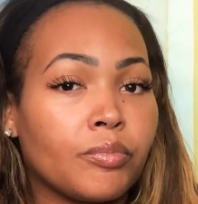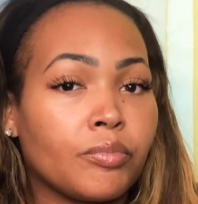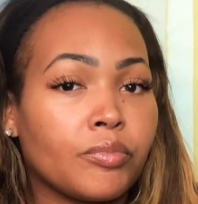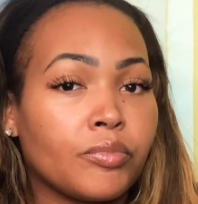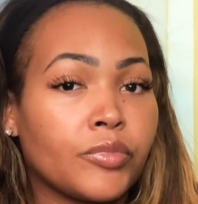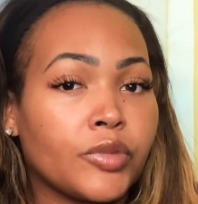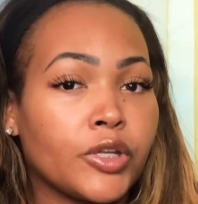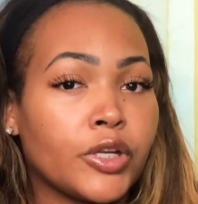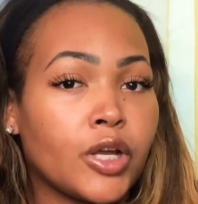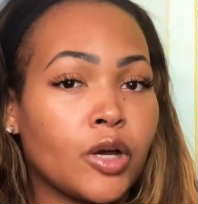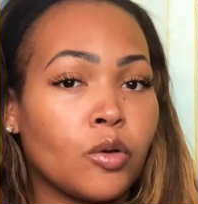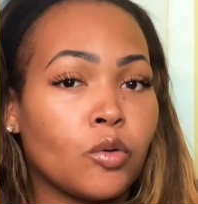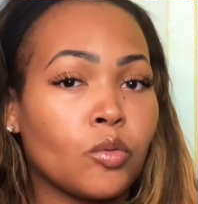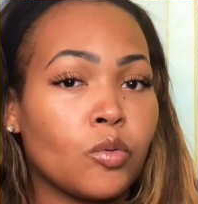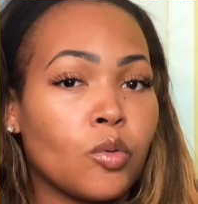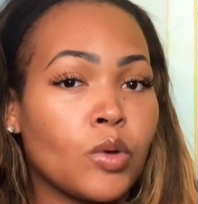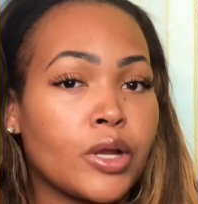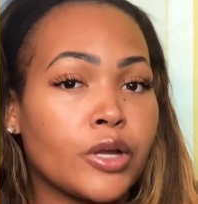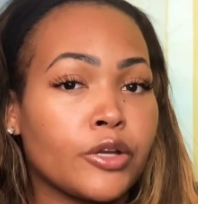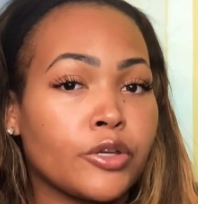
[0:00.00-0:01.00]

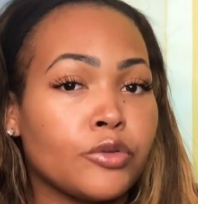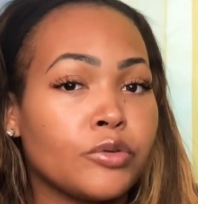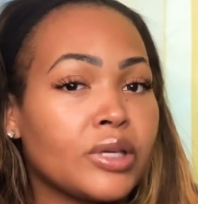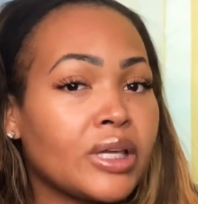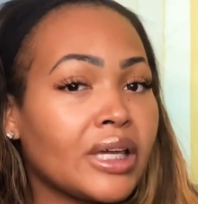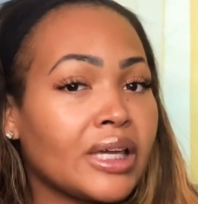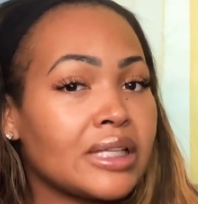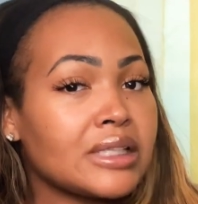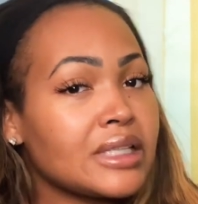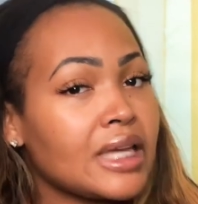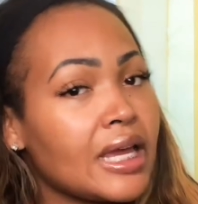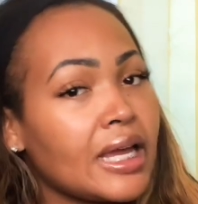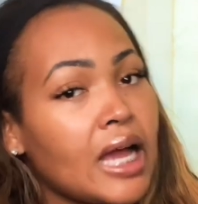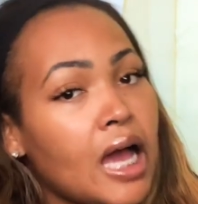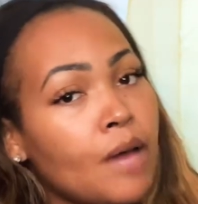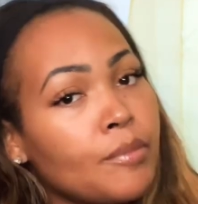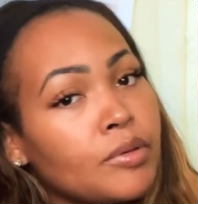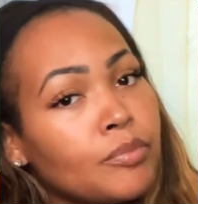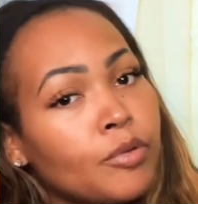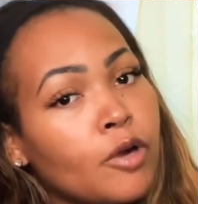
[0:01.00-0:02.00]
where you can't take
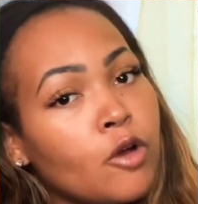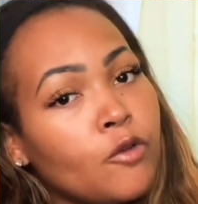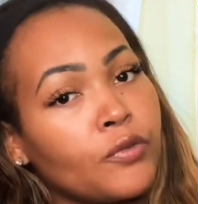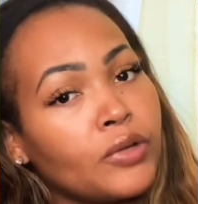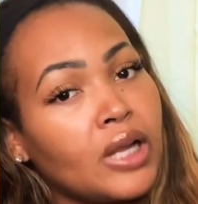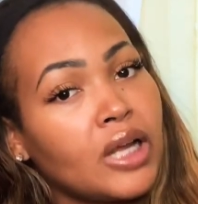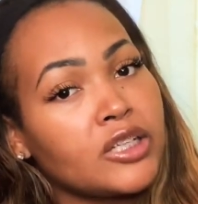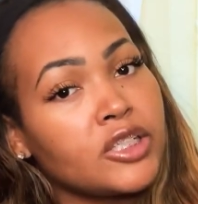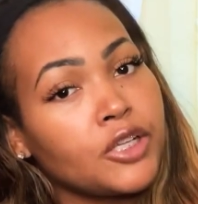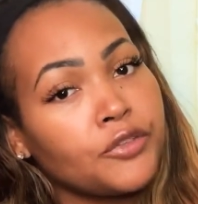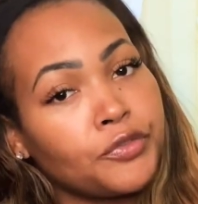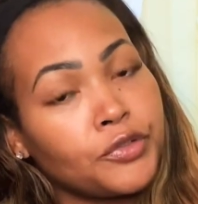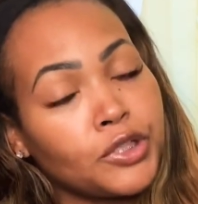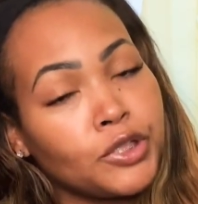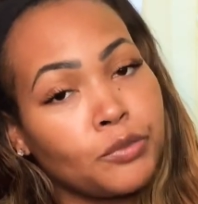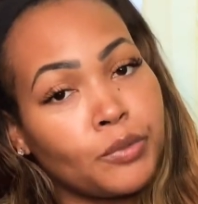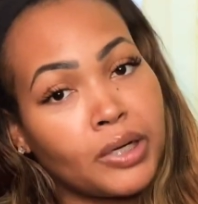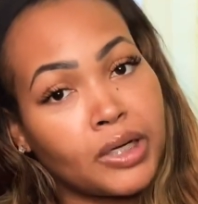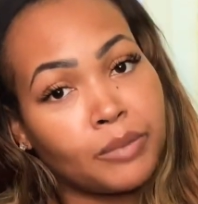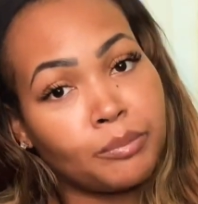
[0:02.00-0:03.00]
ibuprofen, I definitely
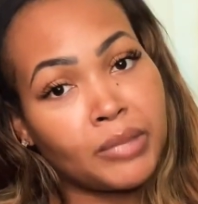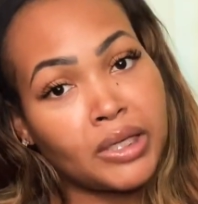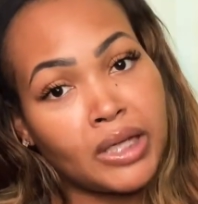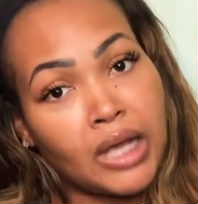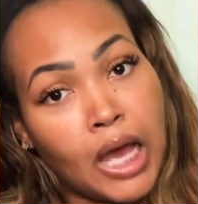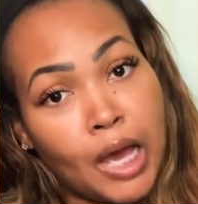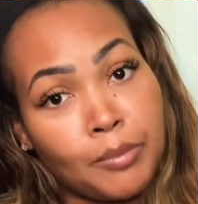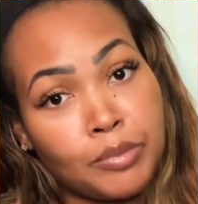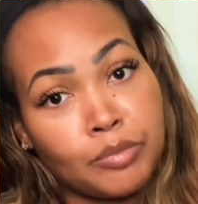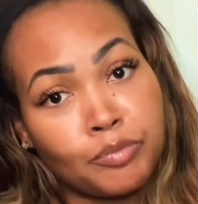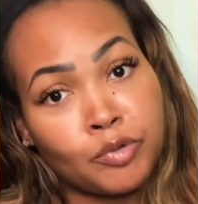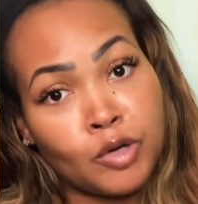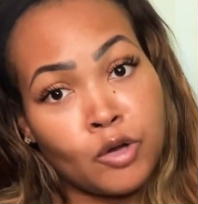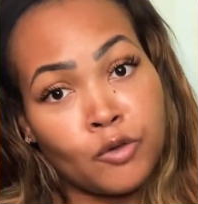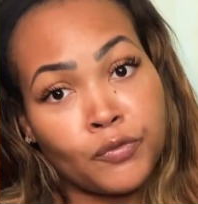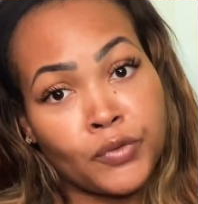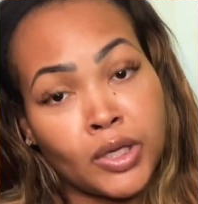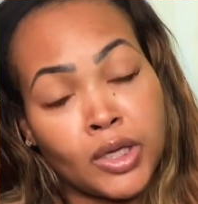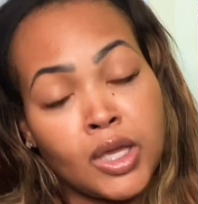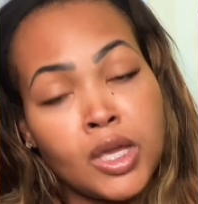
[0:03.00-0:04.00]
recommend
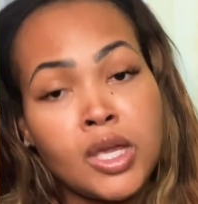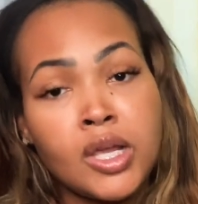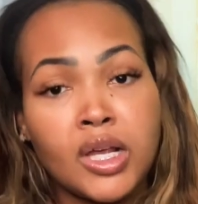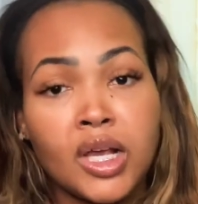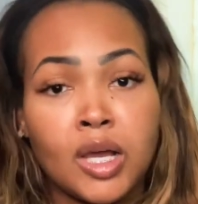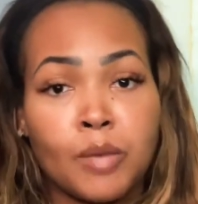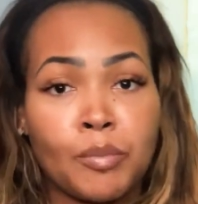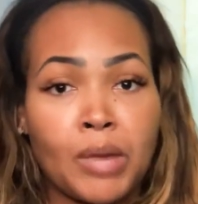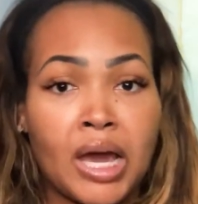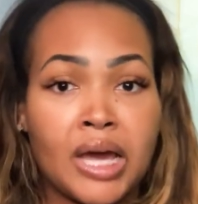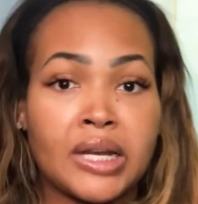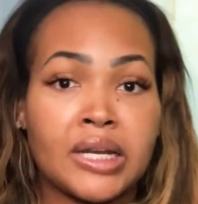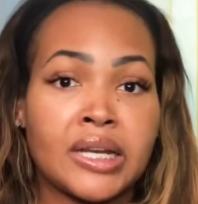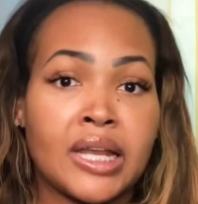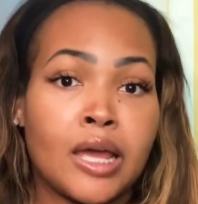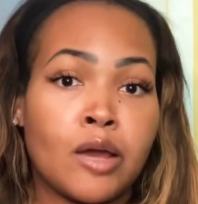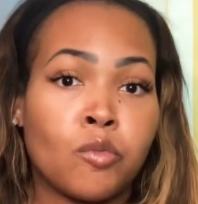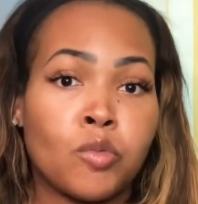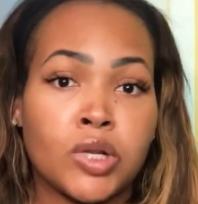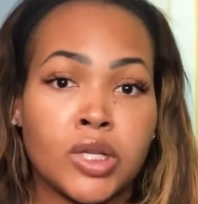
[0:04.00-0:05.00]
ibuprofen, combining
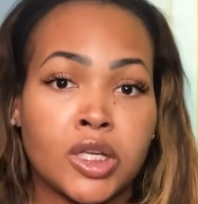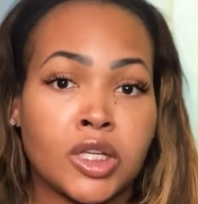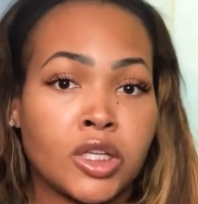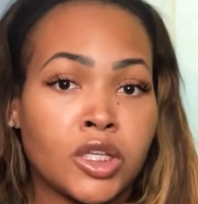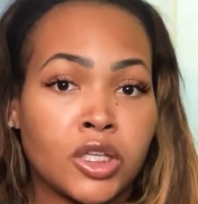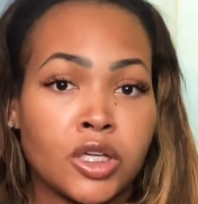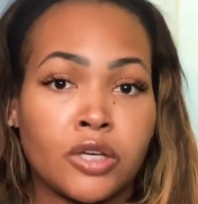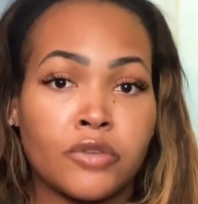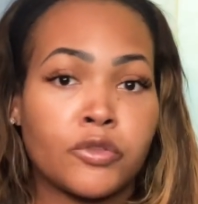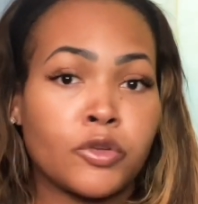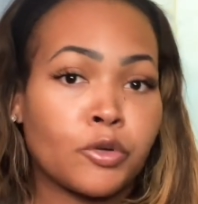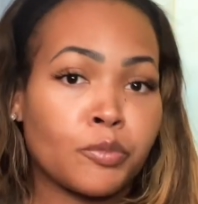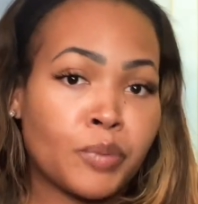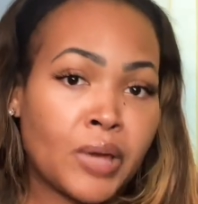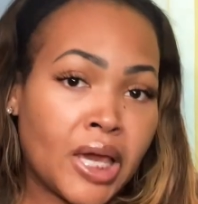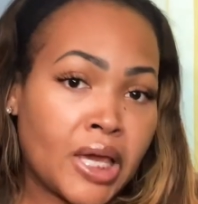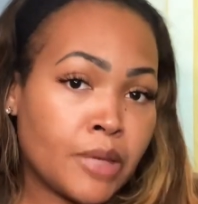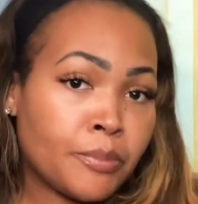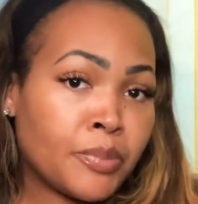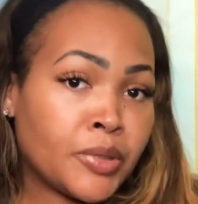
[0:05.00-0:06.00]
that with any other
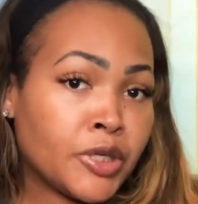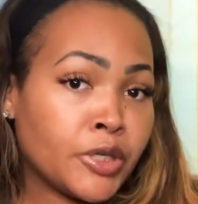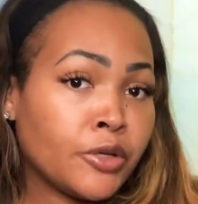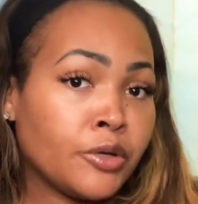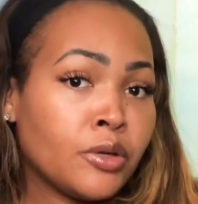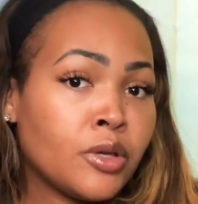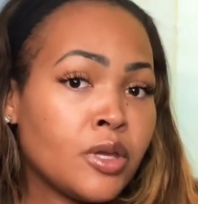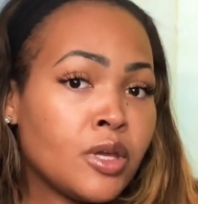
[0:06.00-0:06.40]
pain pill.